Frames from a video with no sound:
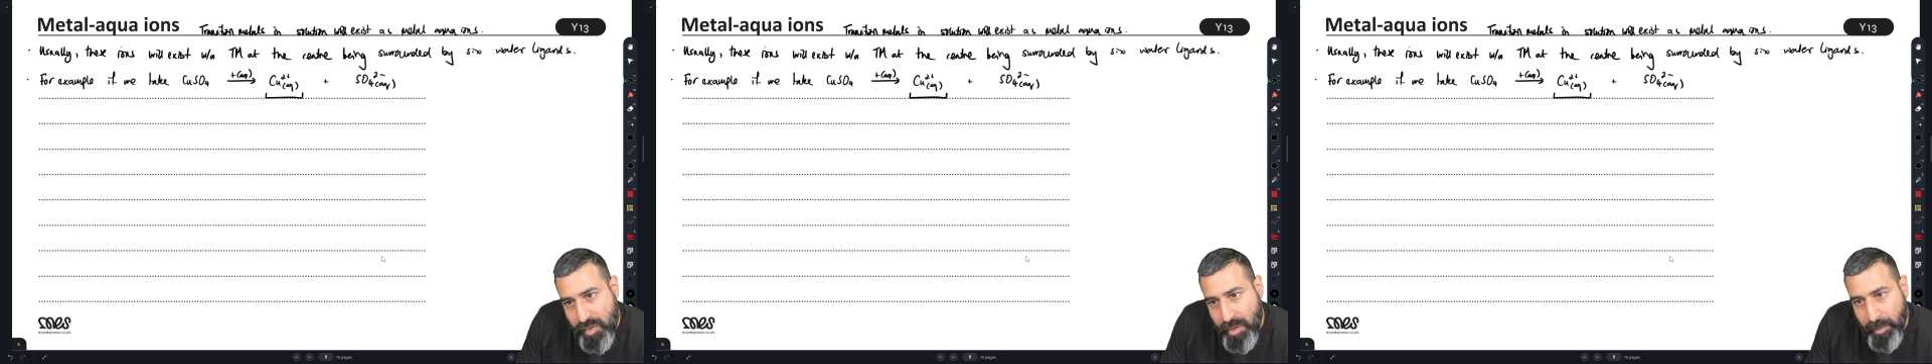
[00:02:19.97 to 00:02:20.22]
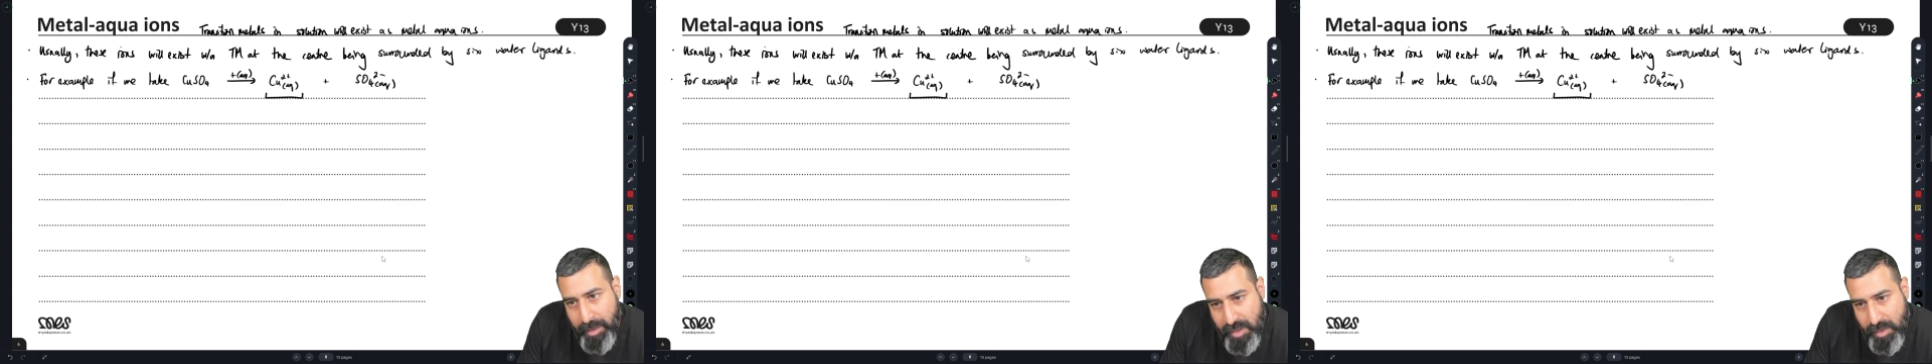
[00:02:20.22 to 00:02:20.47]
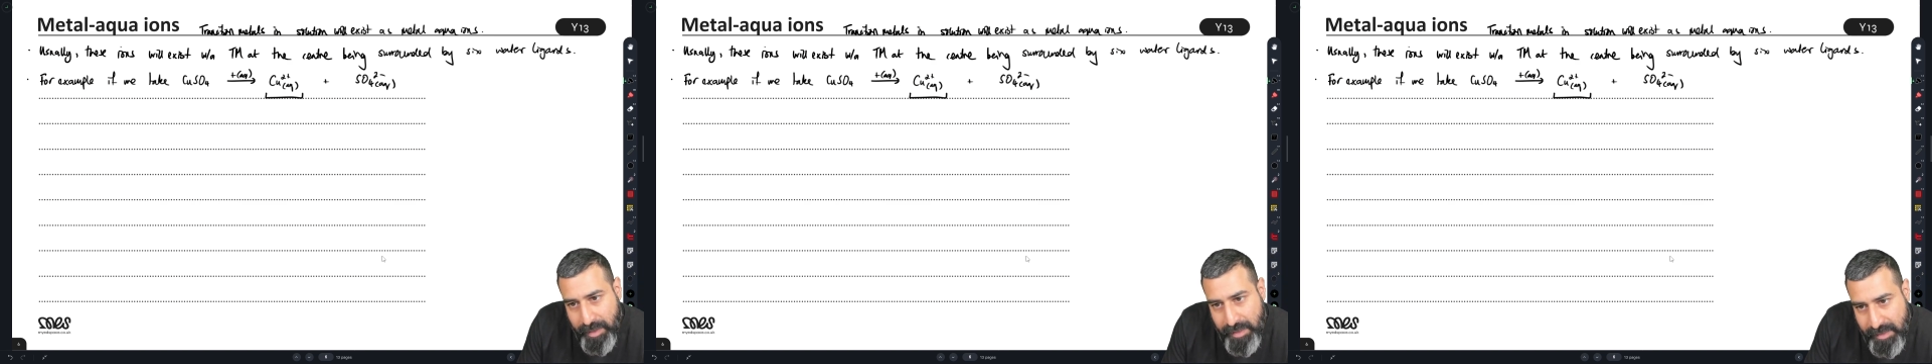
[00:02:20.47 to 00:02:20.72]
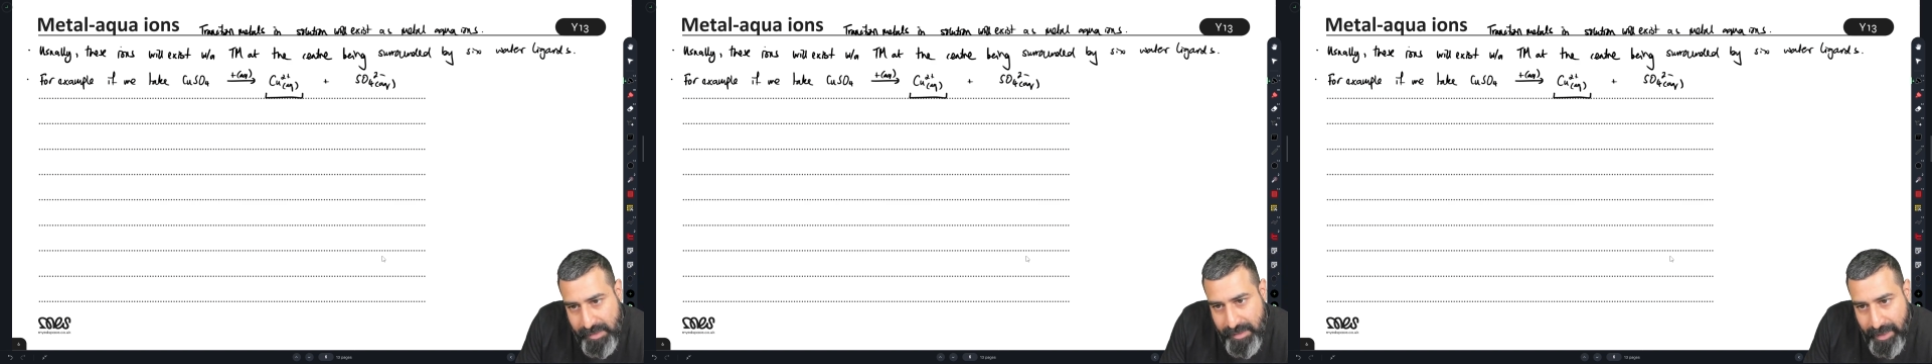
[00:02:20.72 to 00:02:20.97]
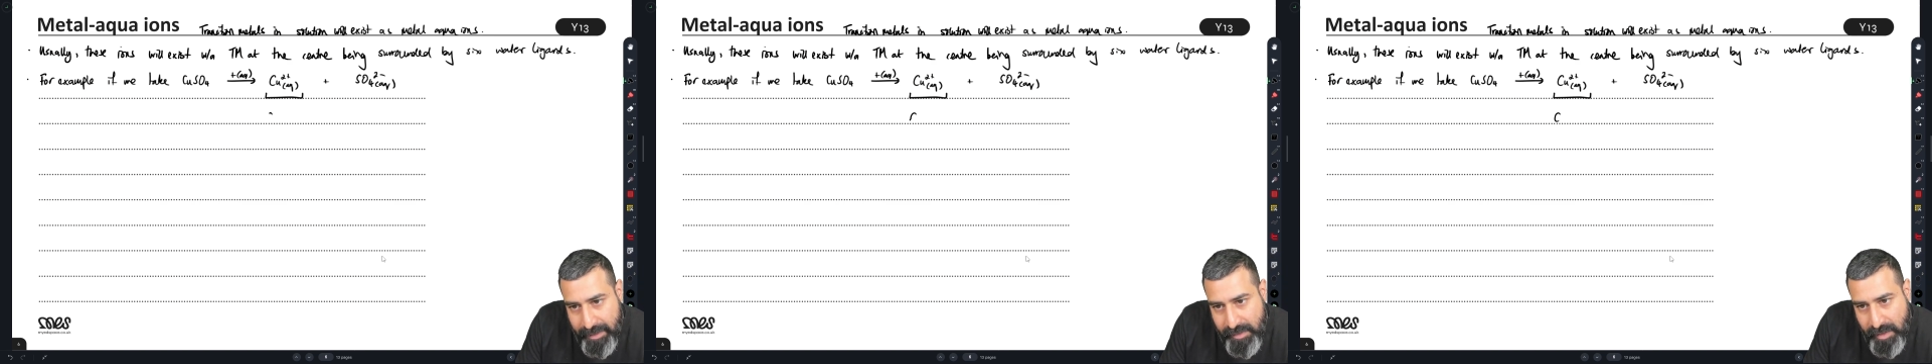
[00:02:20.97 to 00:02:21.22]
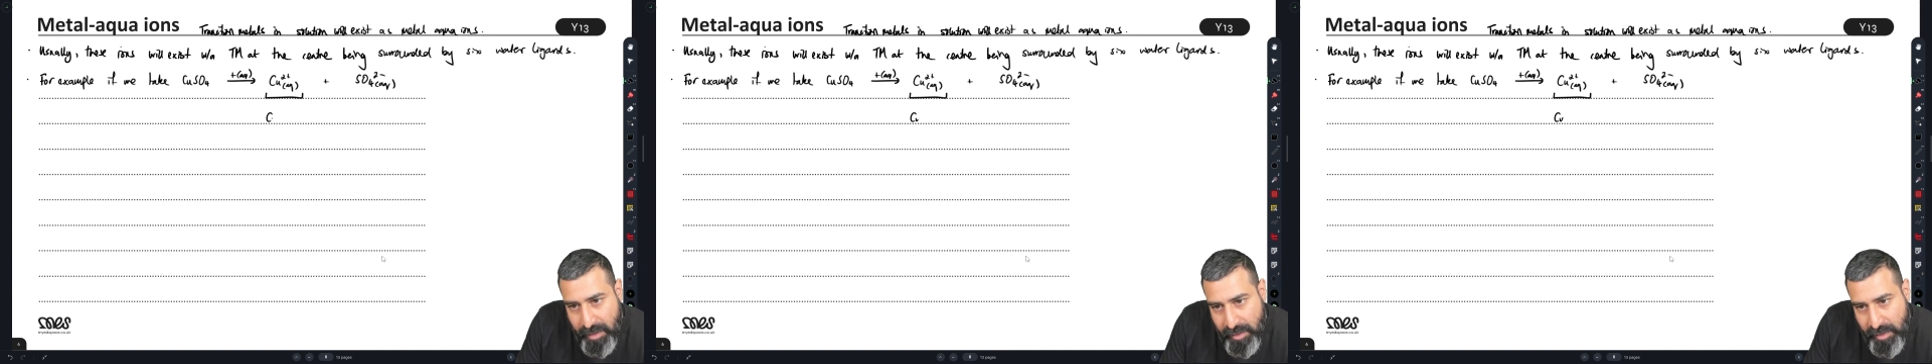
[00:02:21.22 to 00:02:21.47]
going to exist
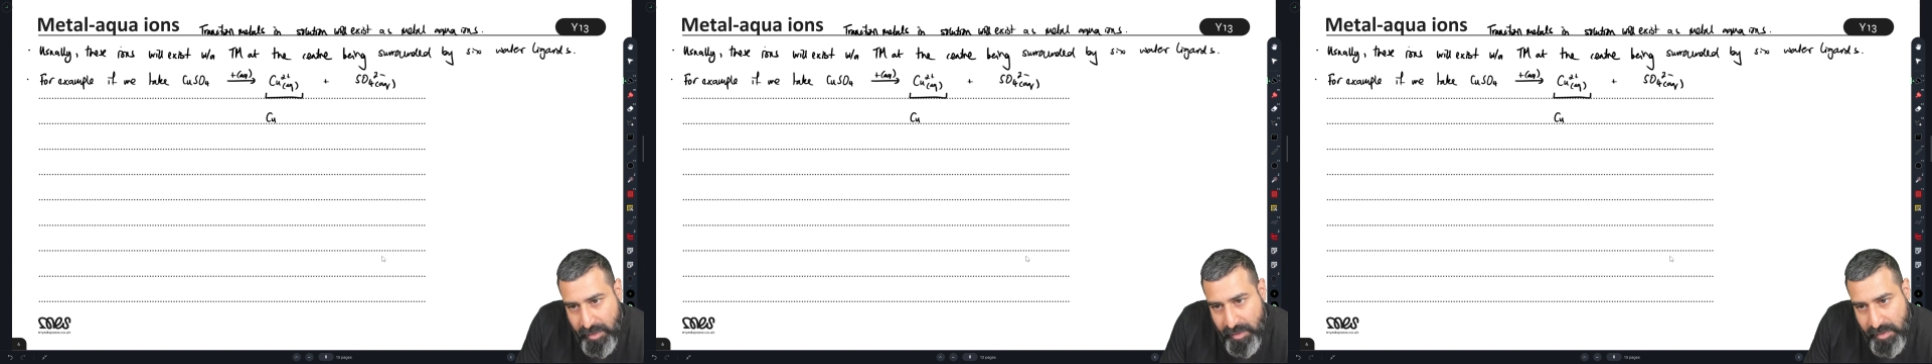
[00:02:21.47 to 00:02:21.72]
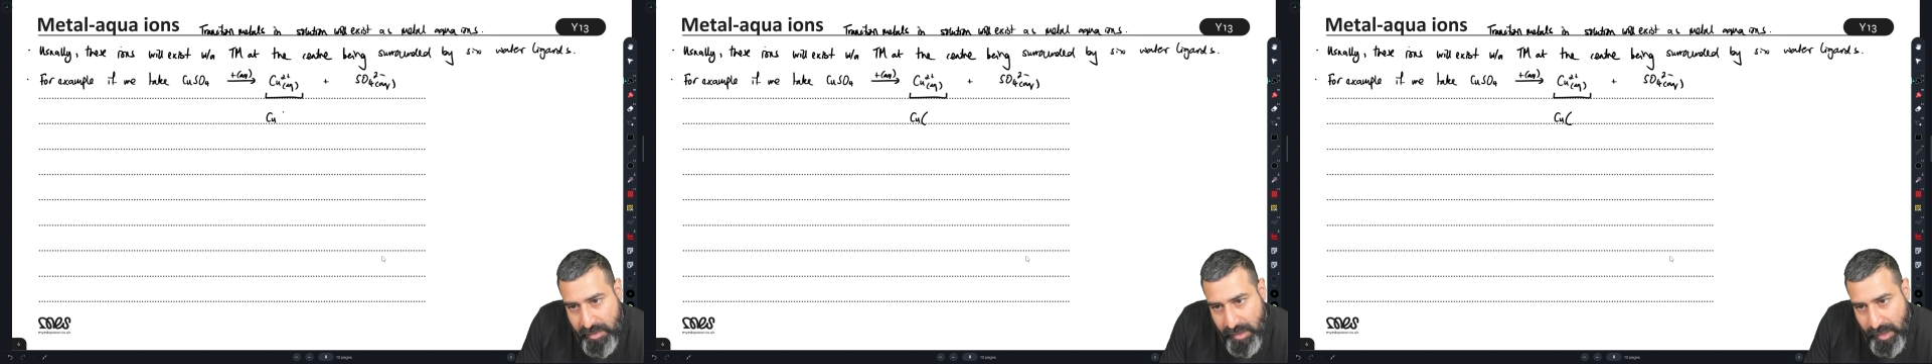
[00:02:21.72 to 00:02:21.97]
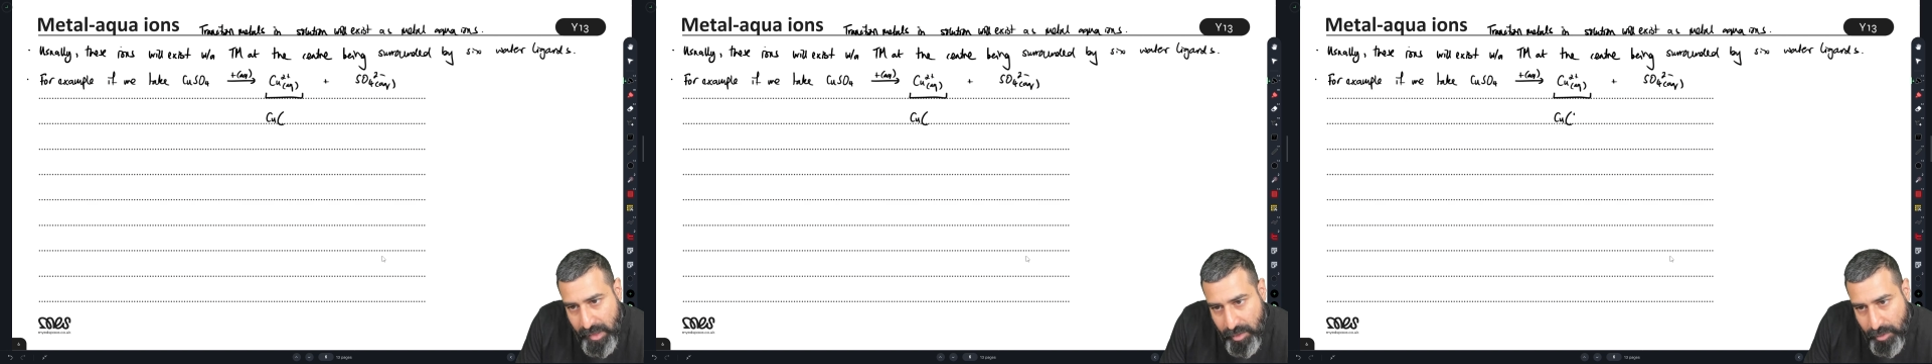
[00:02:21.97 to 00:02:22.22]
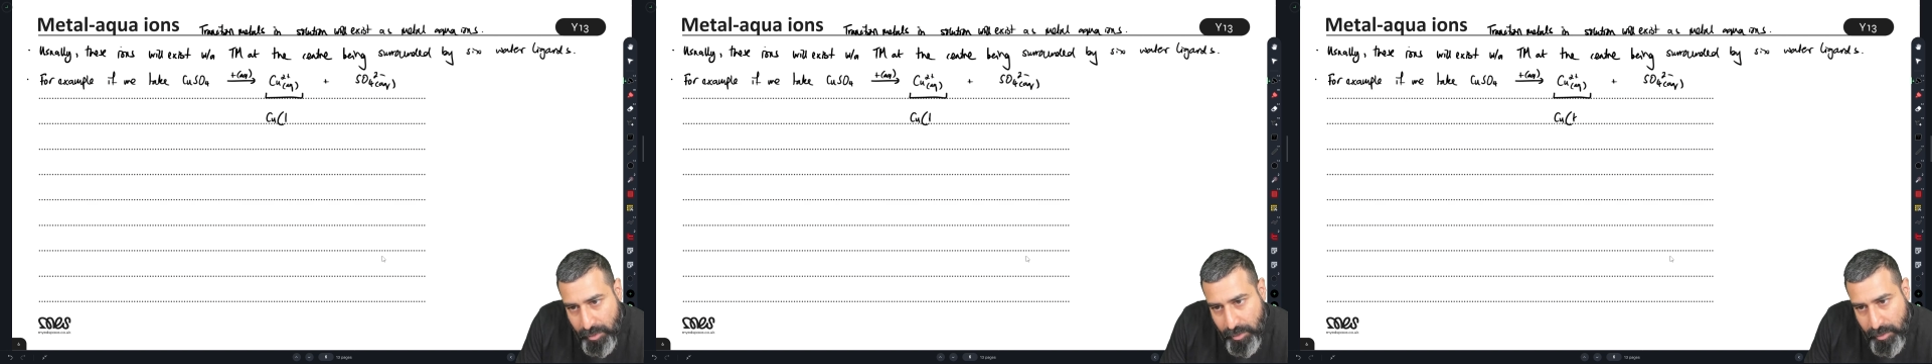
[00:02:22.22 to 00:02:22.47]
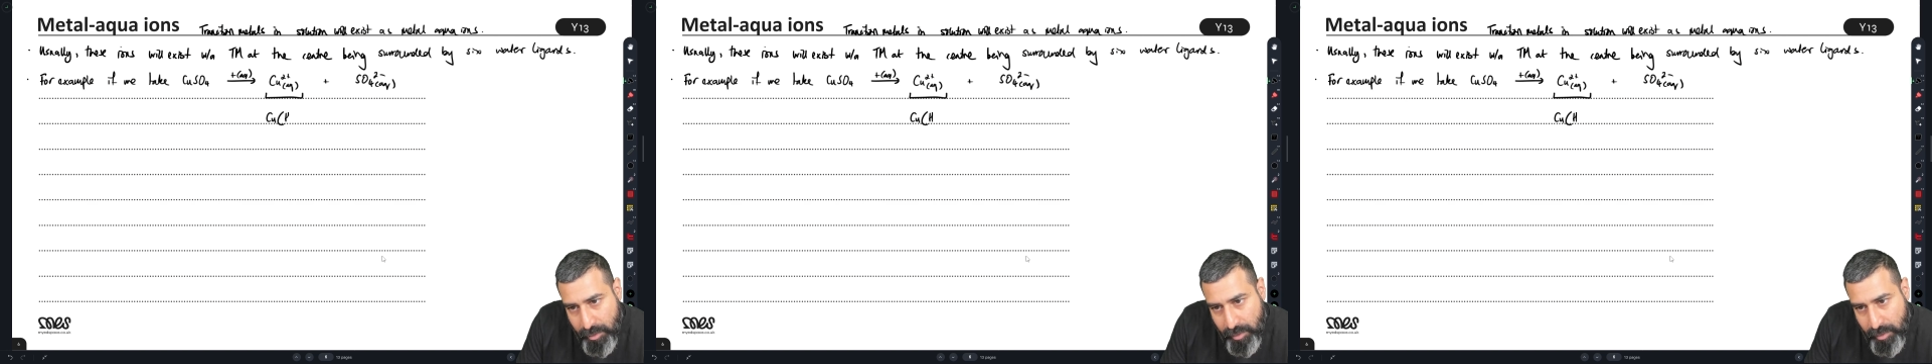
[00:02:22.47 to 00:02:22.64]
as Cu